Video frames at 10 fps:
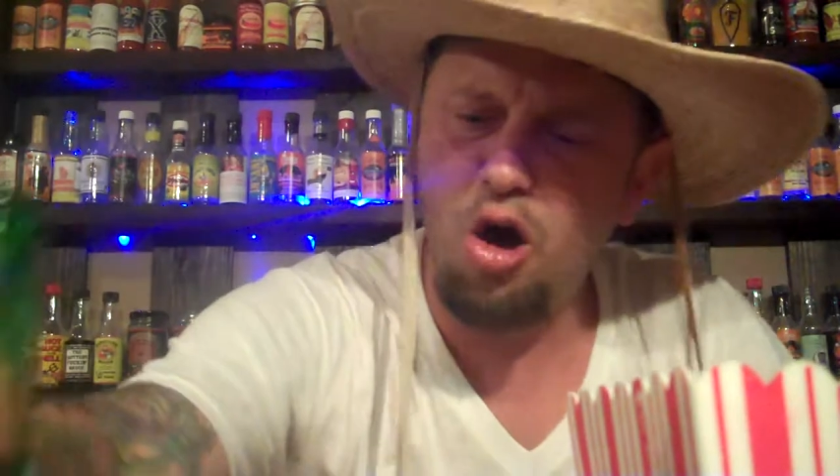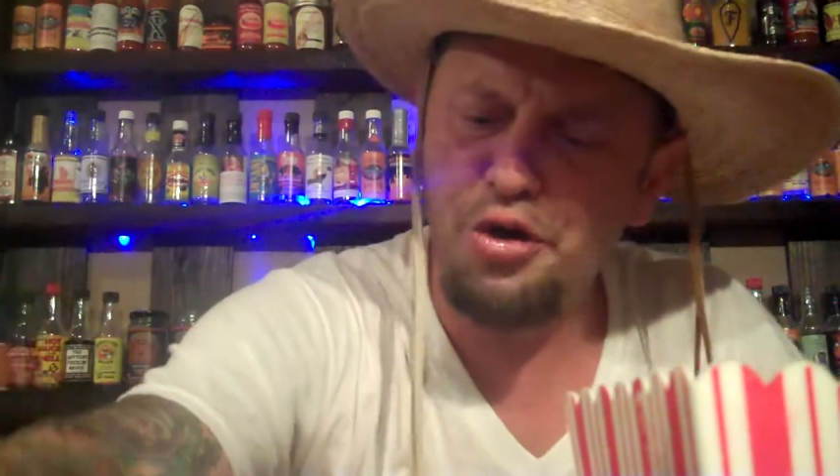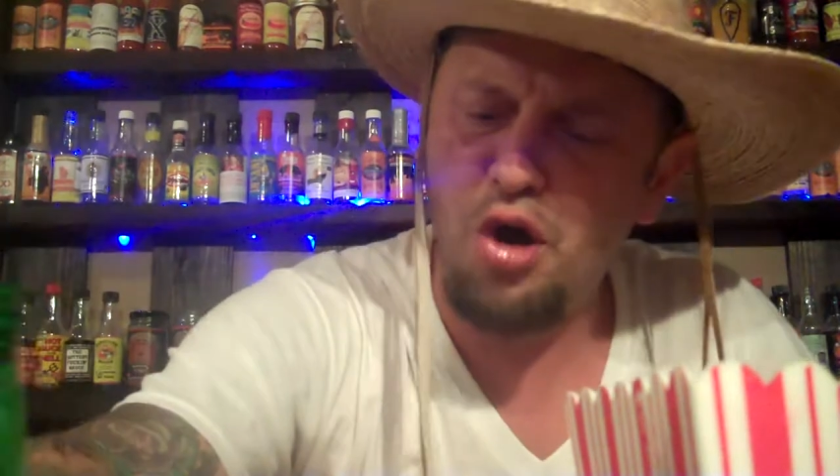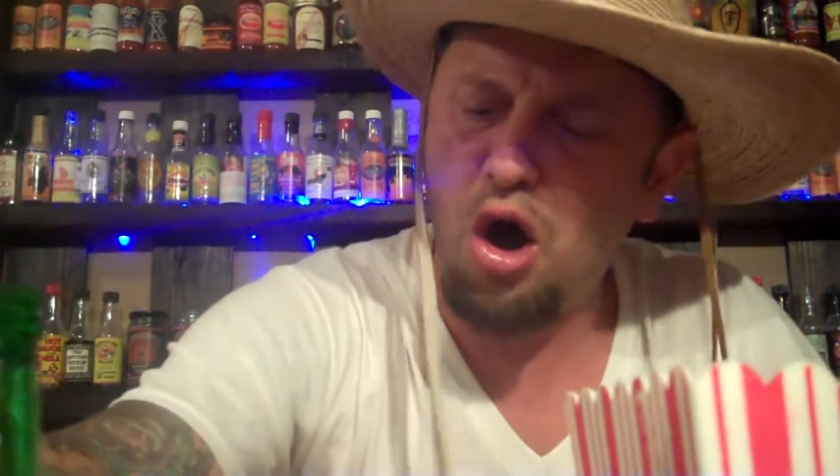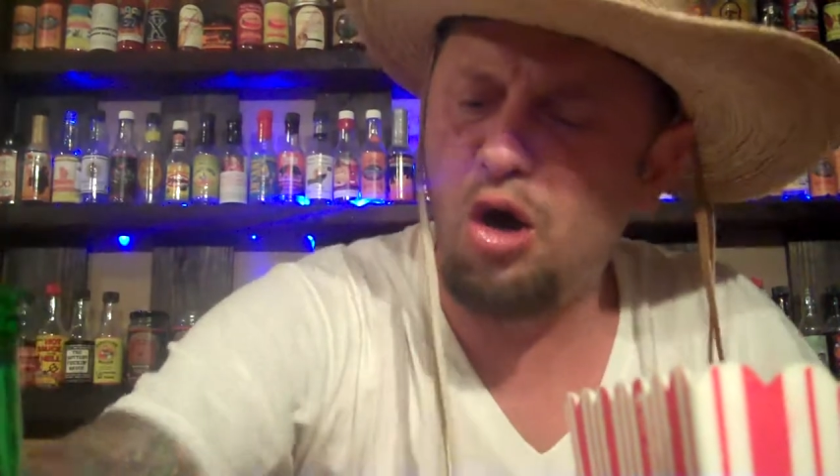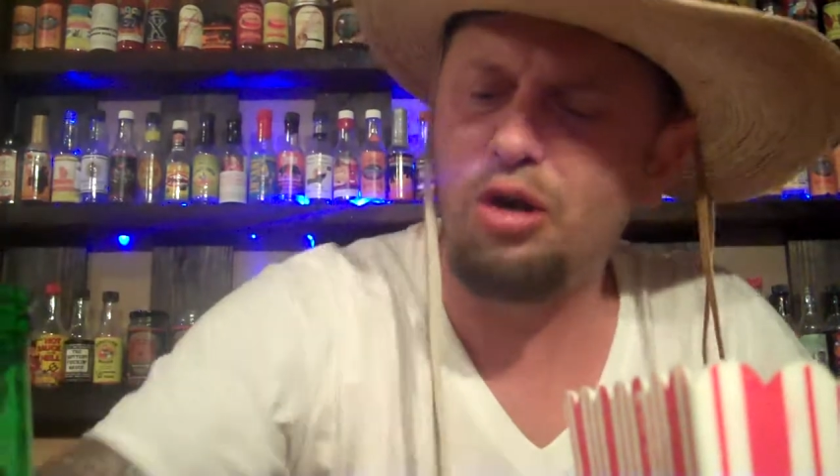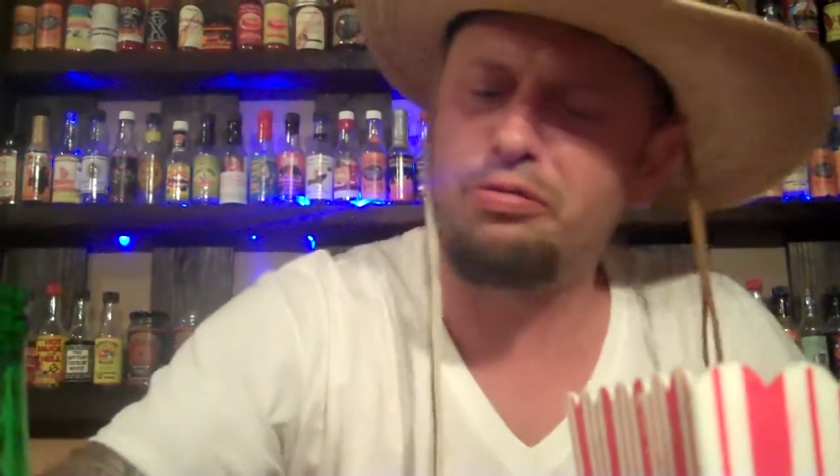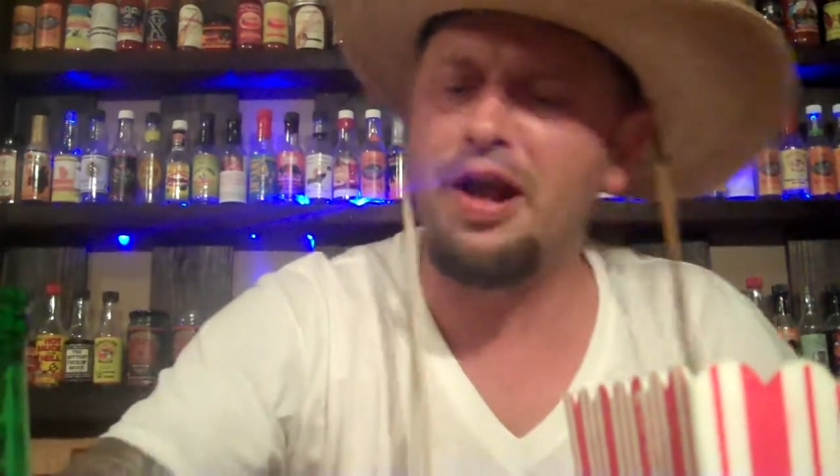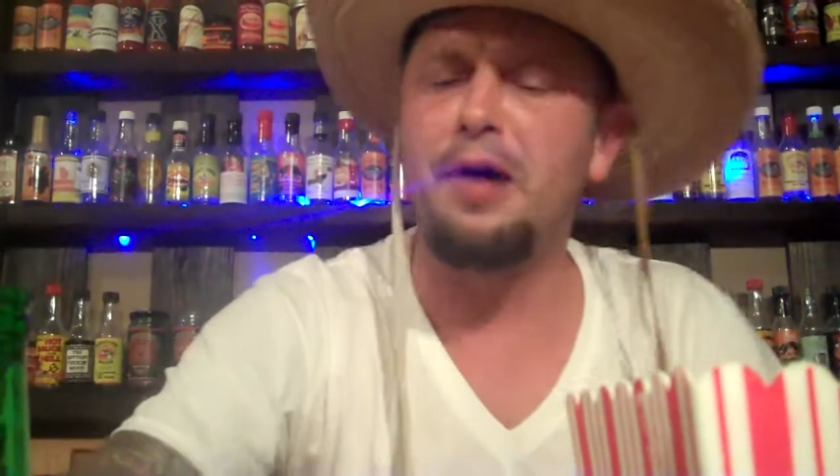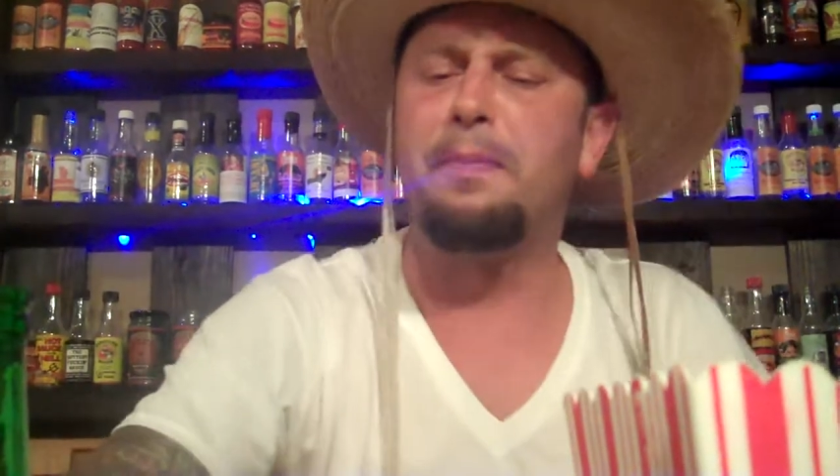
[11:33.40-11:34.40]
On
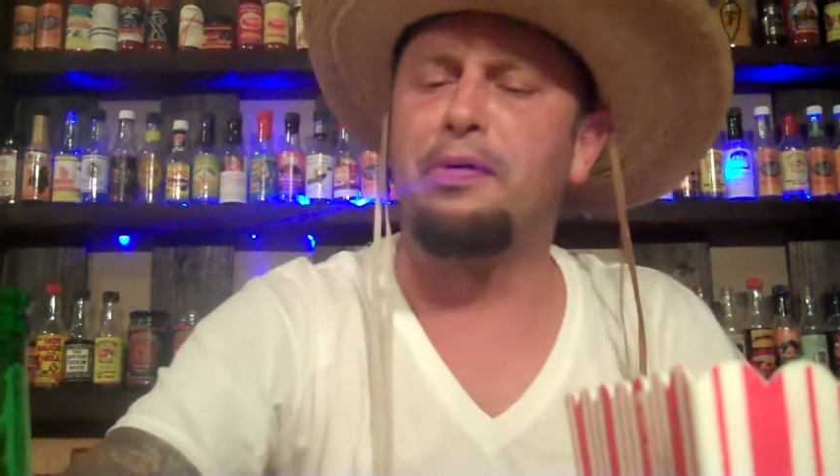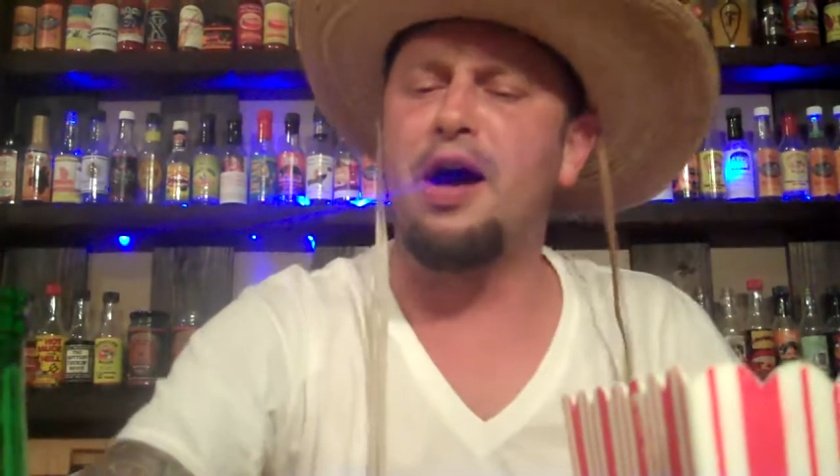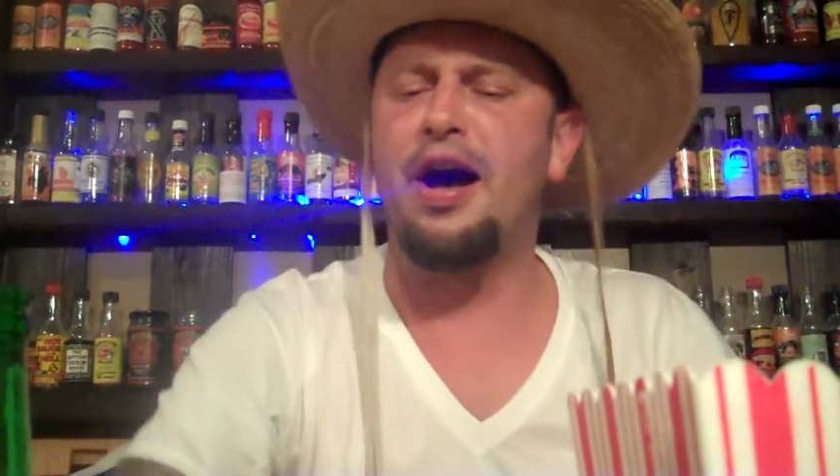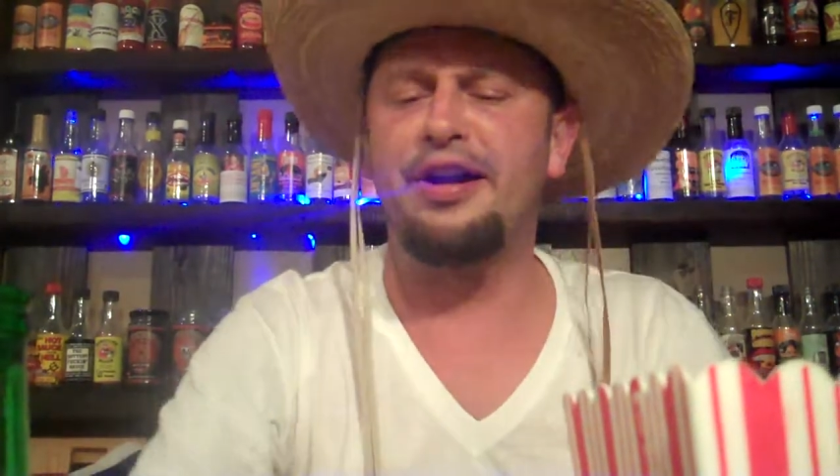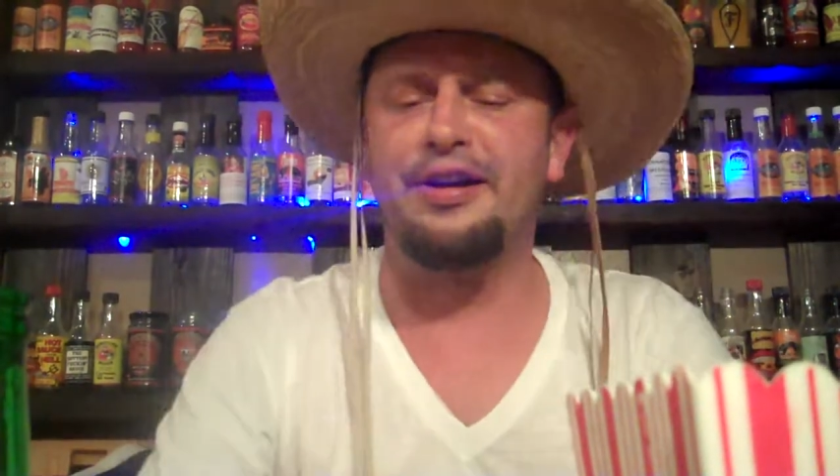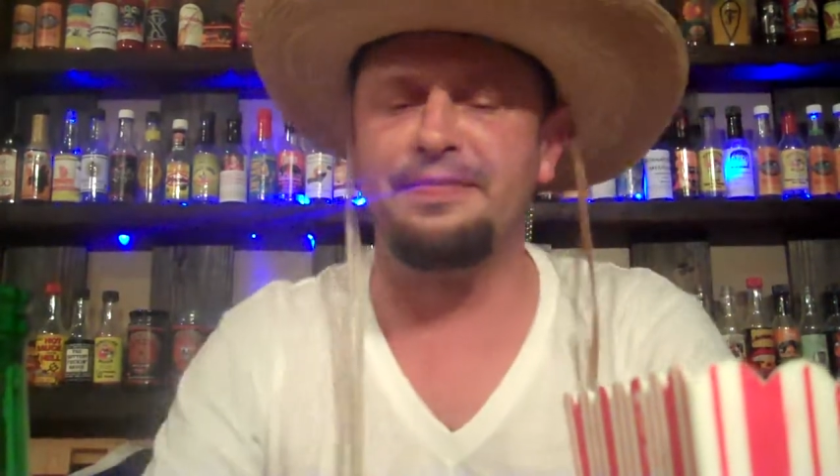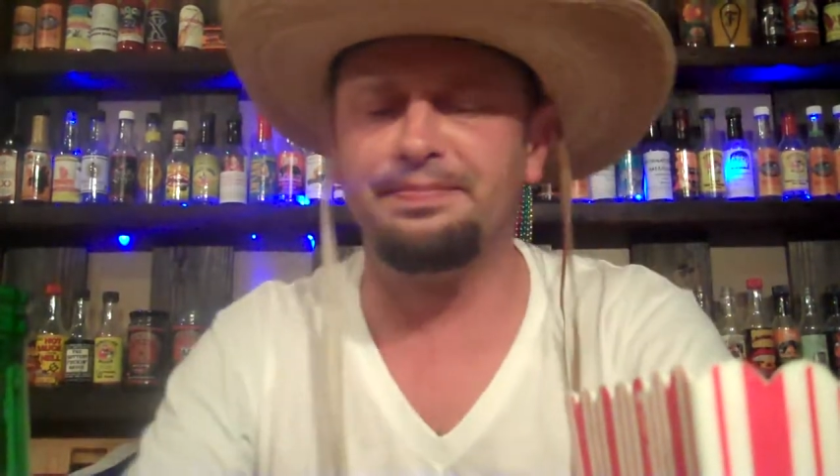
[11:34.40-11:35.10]
all around product